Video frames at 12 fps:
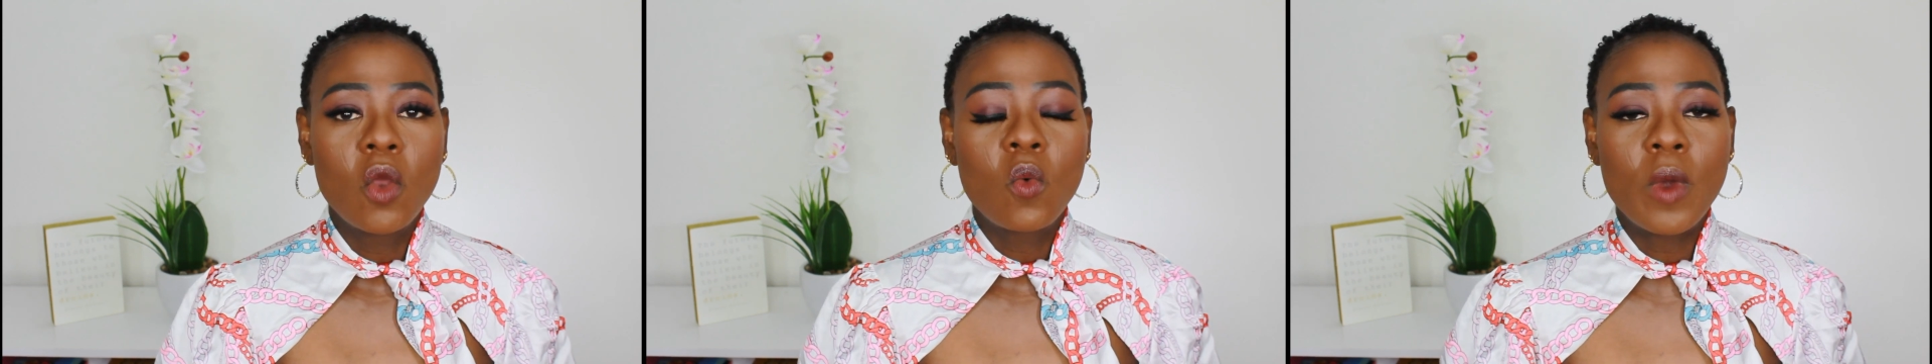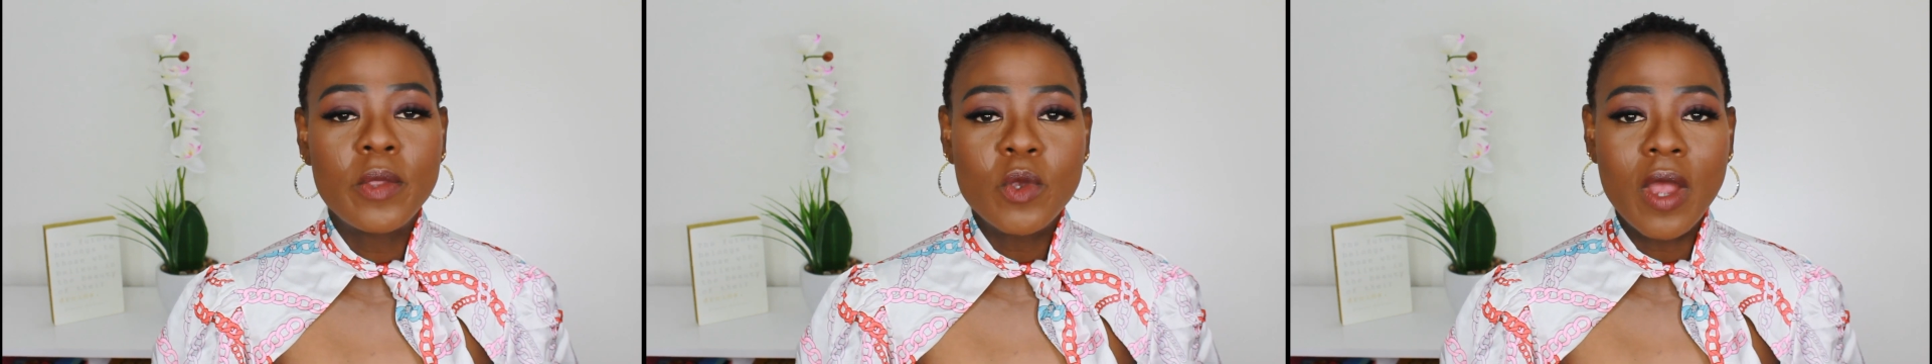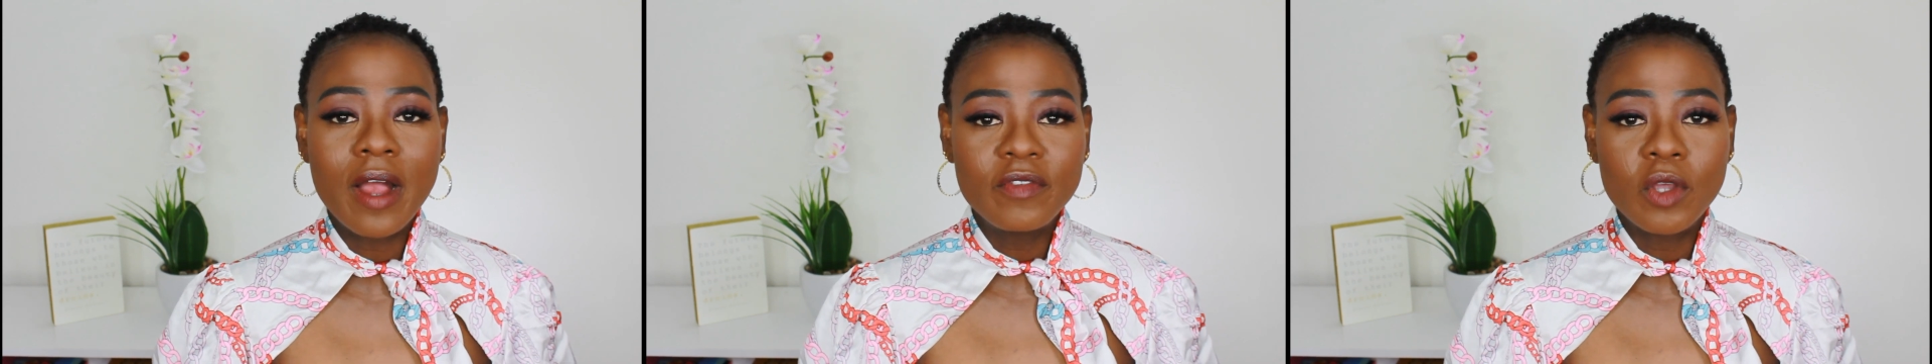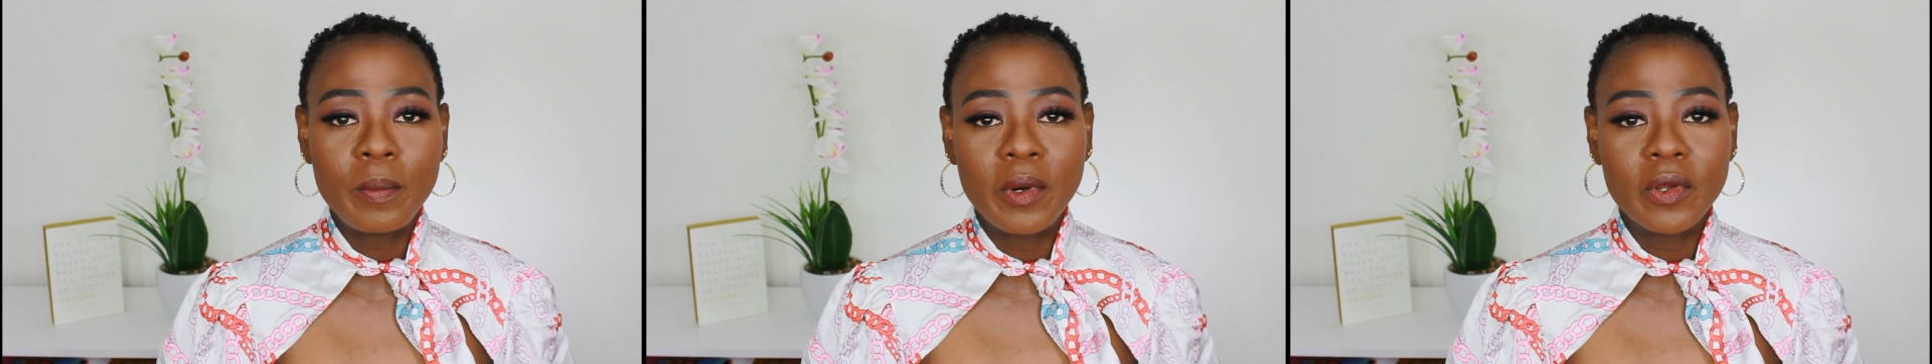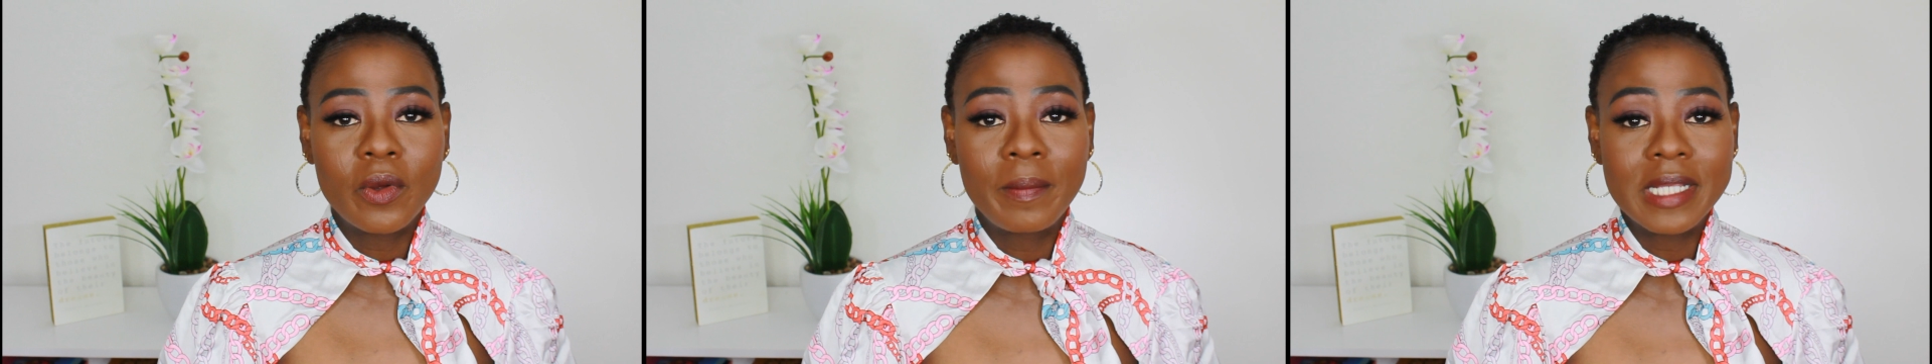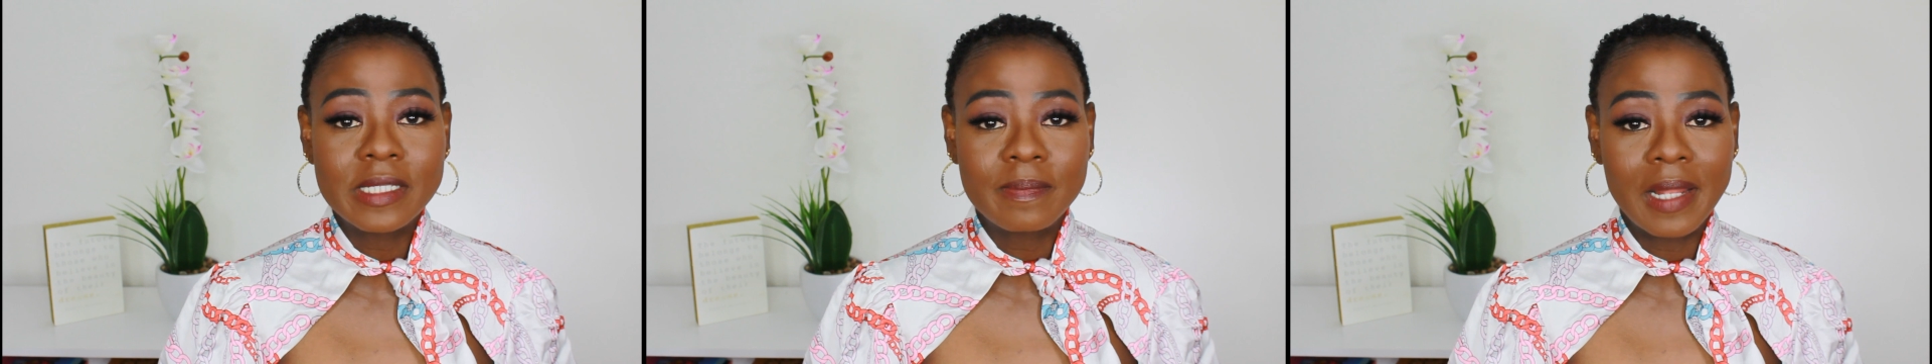When you have your bottom
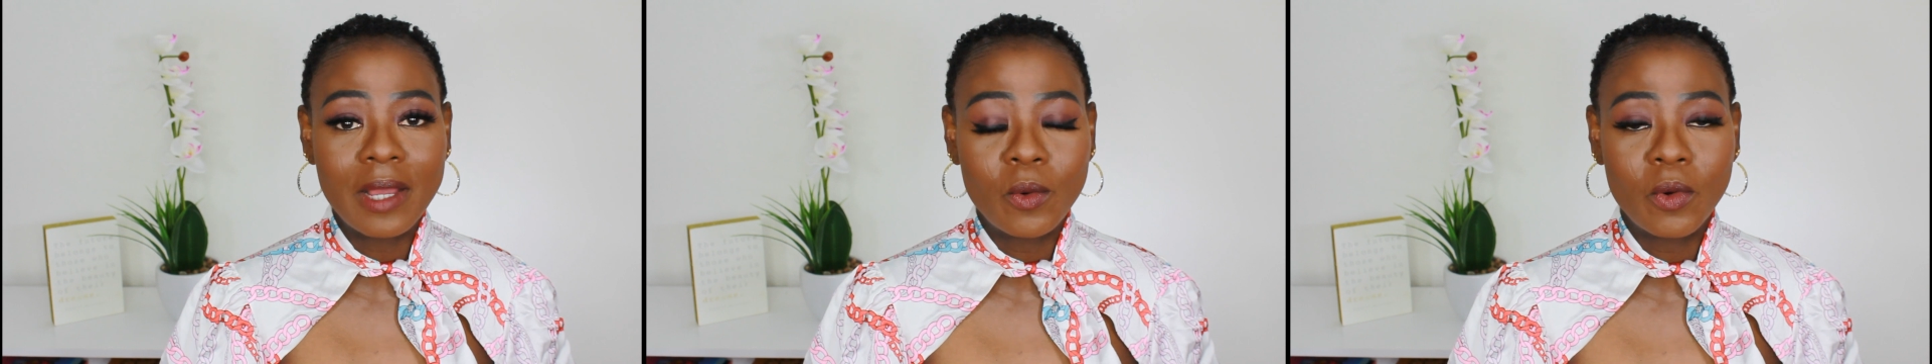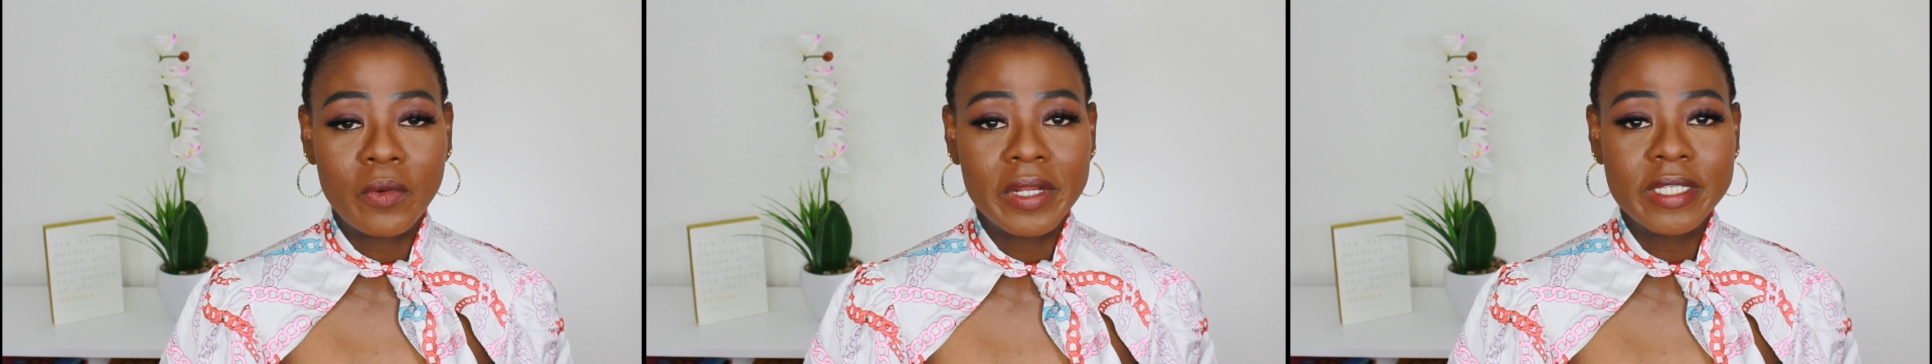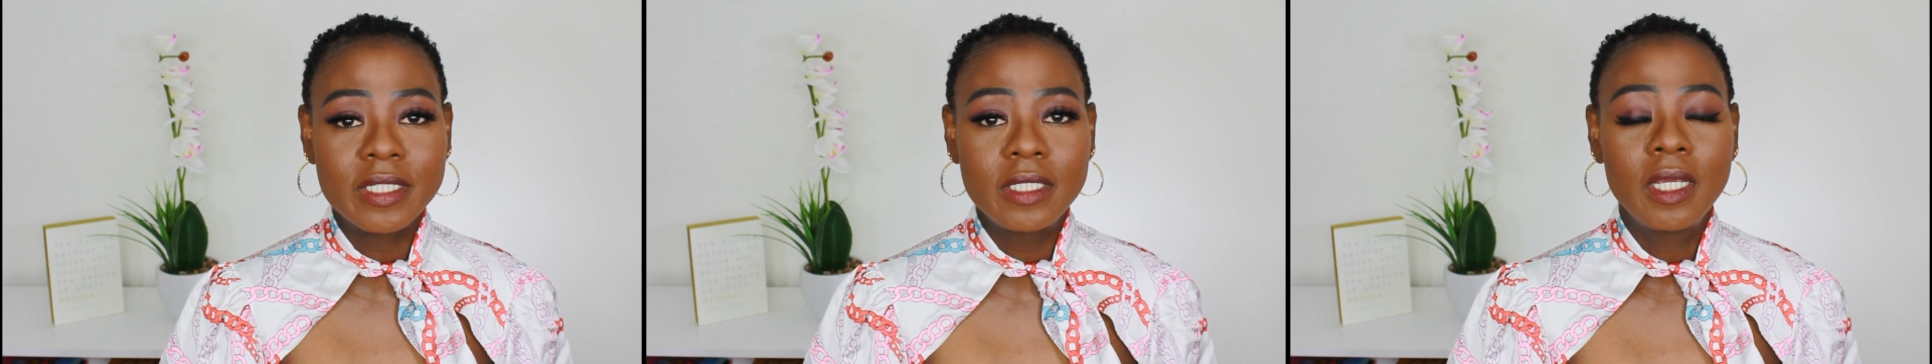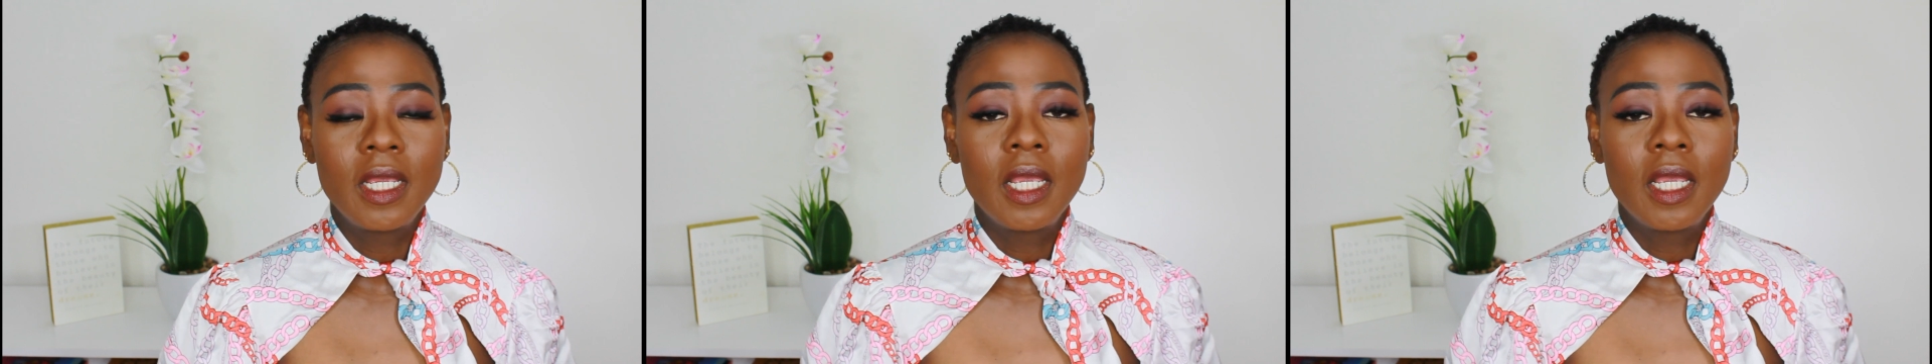as black already,